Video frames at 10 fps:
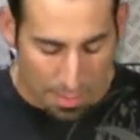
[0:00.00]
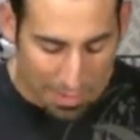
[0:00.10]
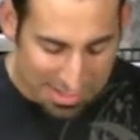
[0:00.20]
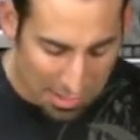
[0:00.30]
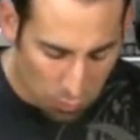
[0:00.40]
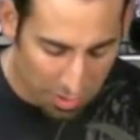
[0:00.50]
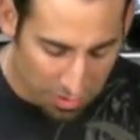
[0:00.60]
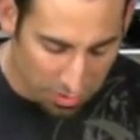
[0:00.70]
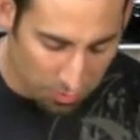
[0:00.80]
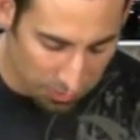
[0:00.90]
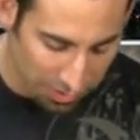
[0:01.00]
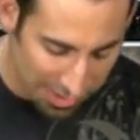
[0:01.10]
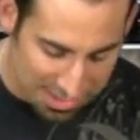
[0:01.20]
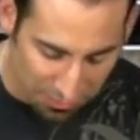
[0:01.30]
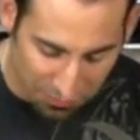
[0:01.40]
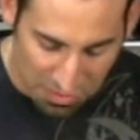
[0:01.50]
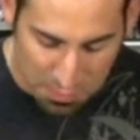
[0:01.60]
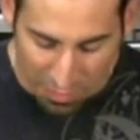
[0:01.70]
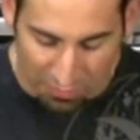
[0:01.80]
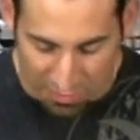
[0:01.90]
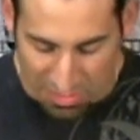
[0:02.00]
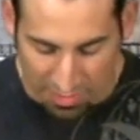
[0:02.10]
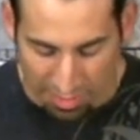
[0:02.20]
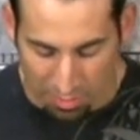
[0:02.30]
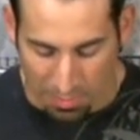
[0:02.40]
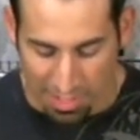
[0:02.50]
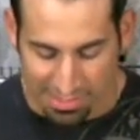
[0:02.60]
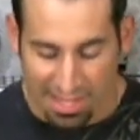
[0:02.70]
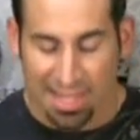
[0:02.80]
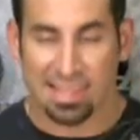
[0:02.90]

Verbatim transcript: Basically, what you're going to realize, the first big feature out of the box